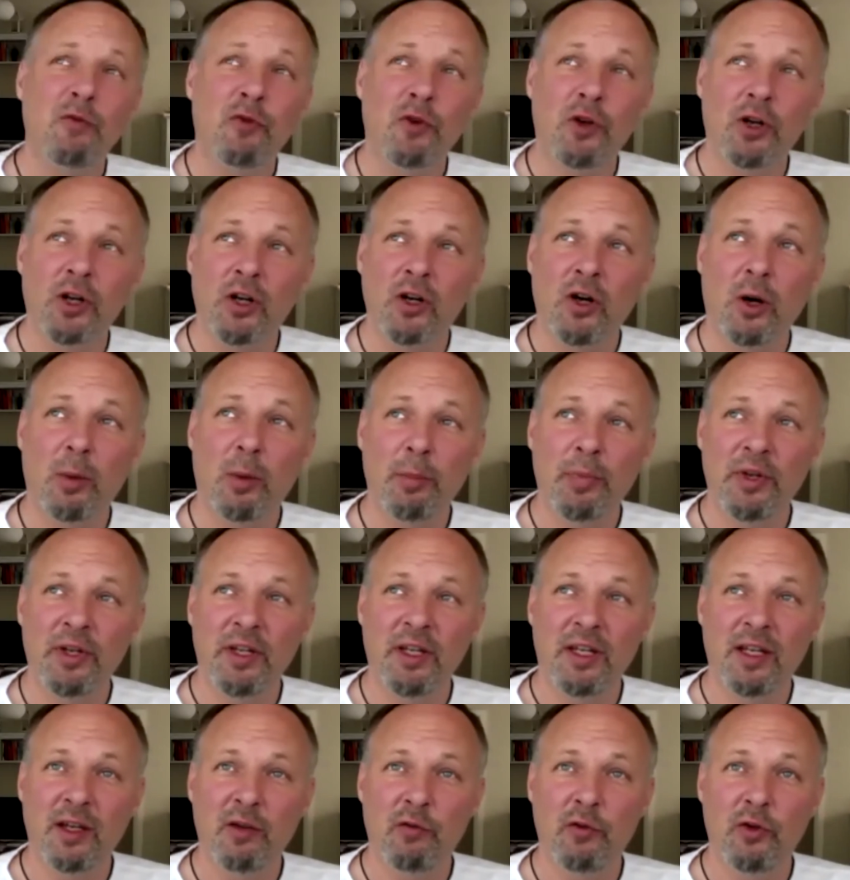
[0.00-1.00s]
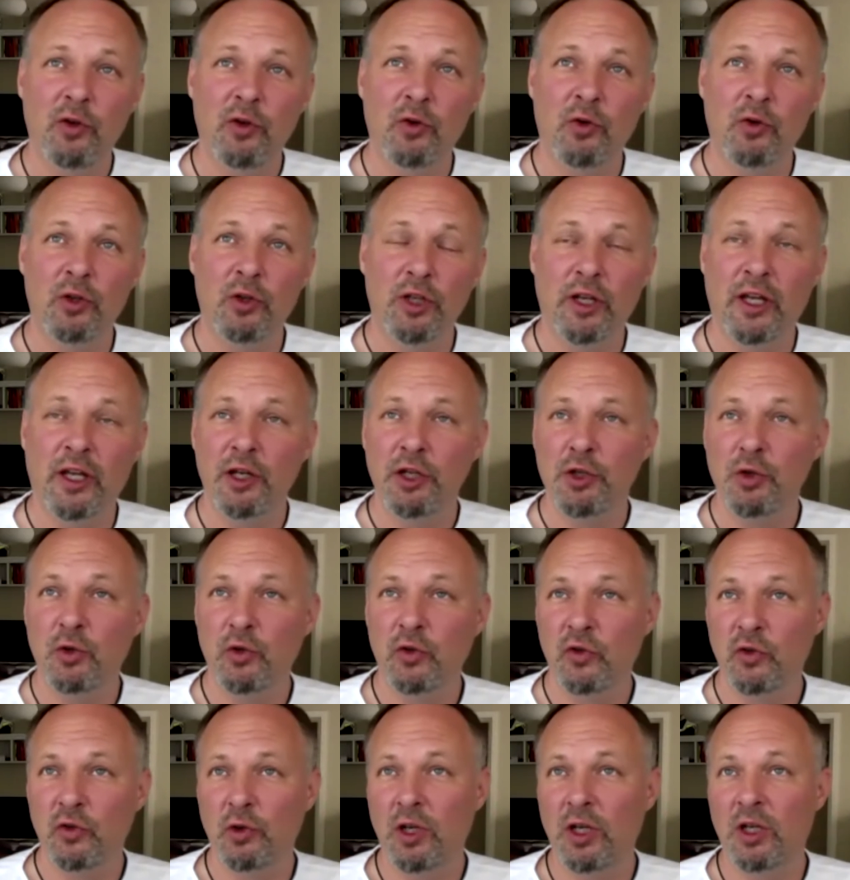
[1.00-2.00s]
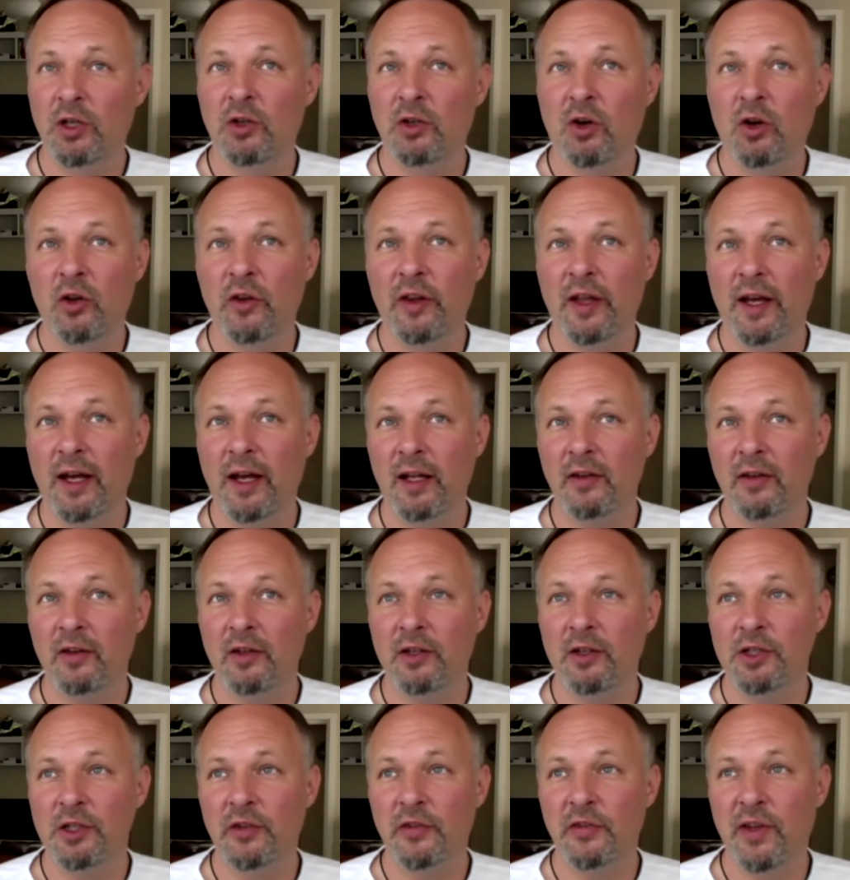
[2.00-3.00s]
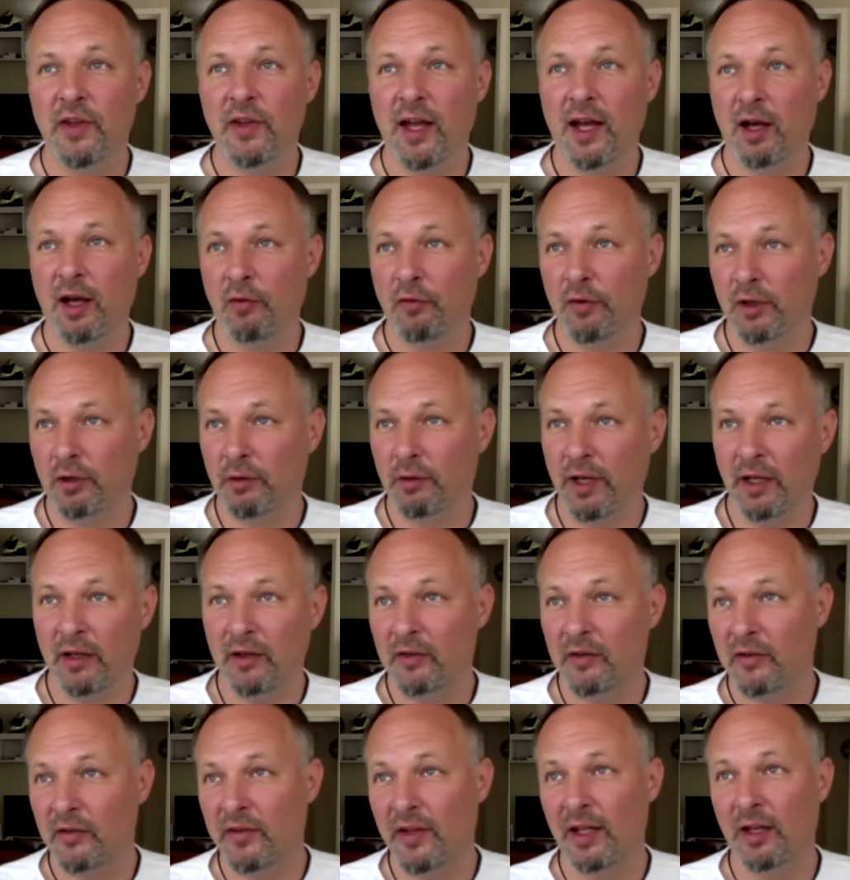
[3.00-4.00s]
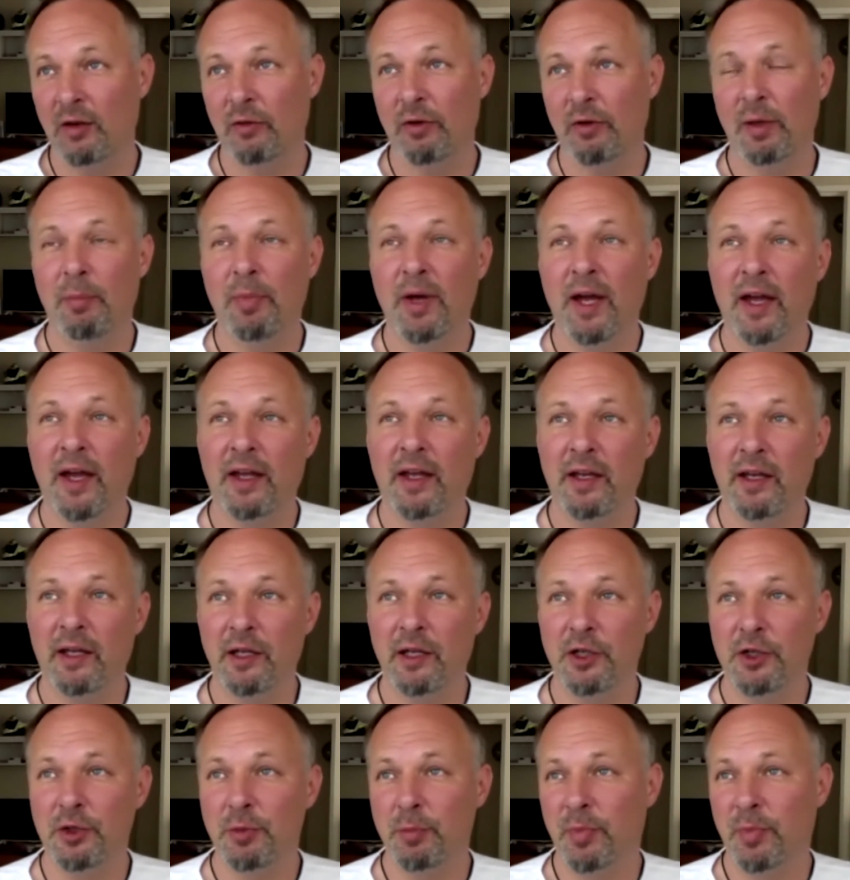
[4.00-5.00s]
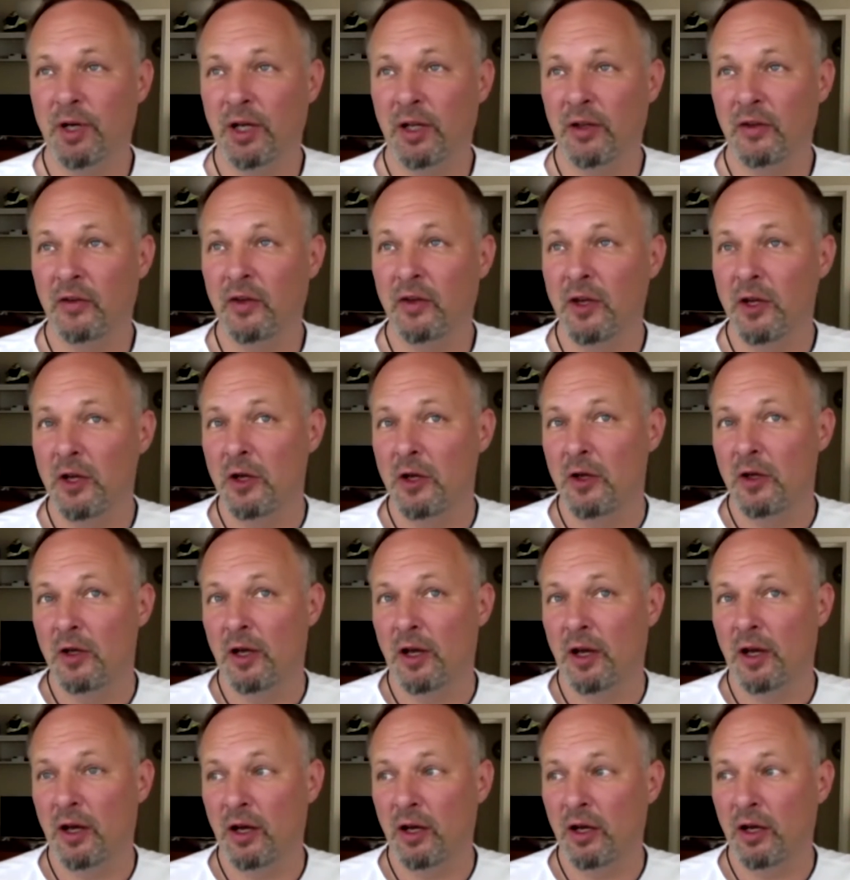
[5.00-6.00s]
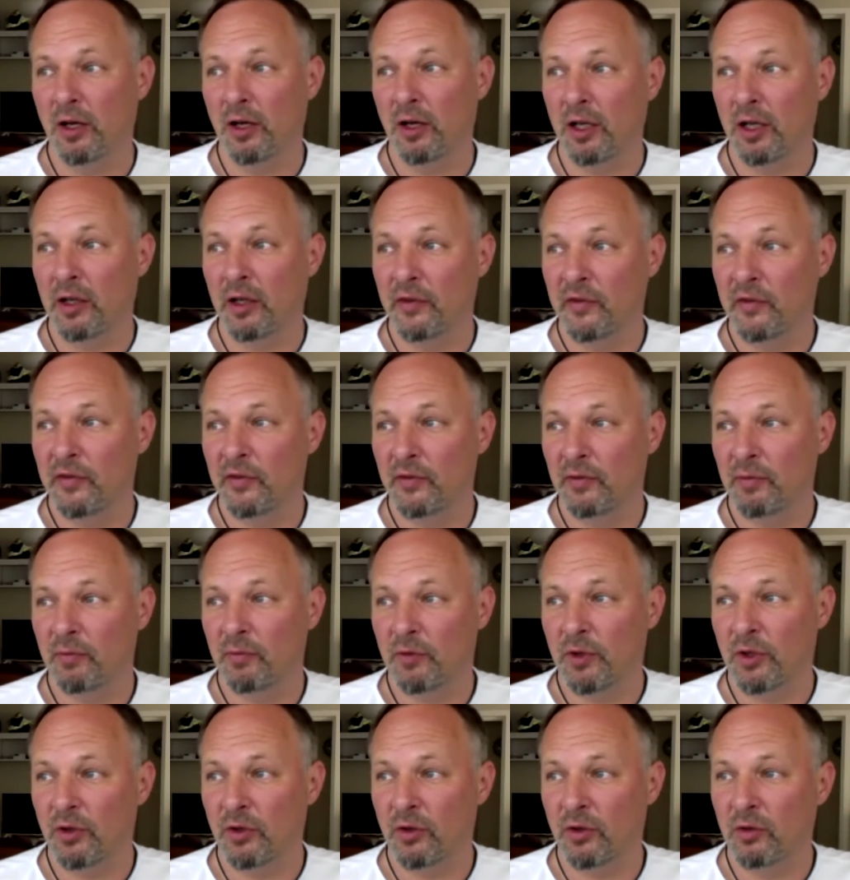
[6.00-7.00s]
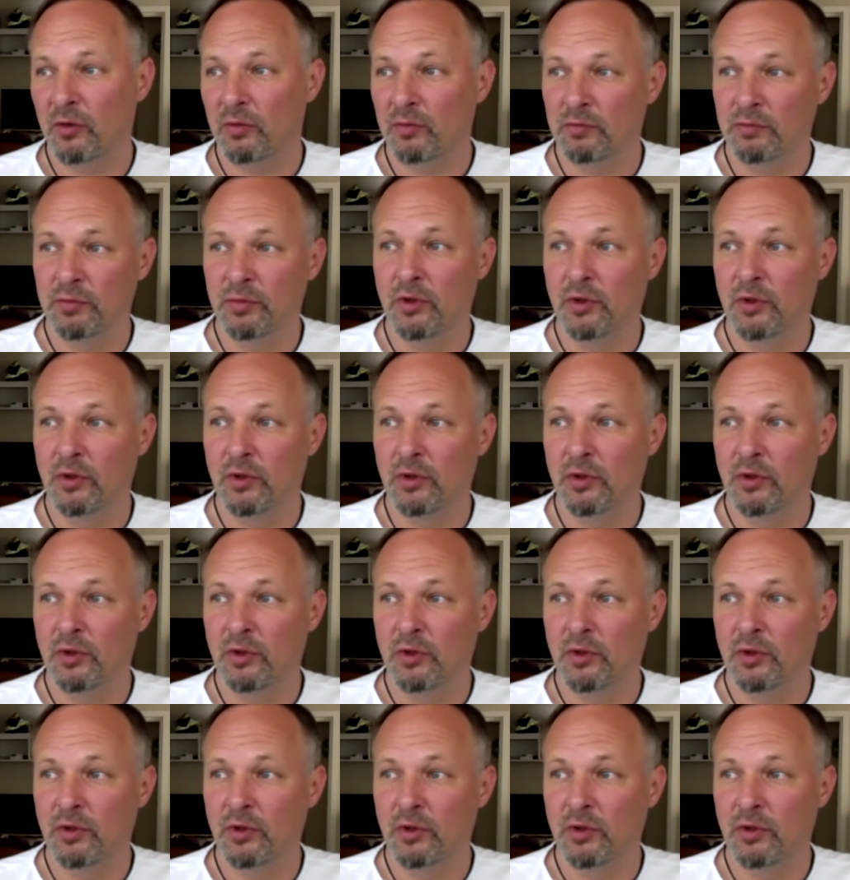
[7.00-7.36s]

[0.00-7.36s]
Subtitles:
a company, if you can choose to ignore that and just have a great salary package, but it's, you know,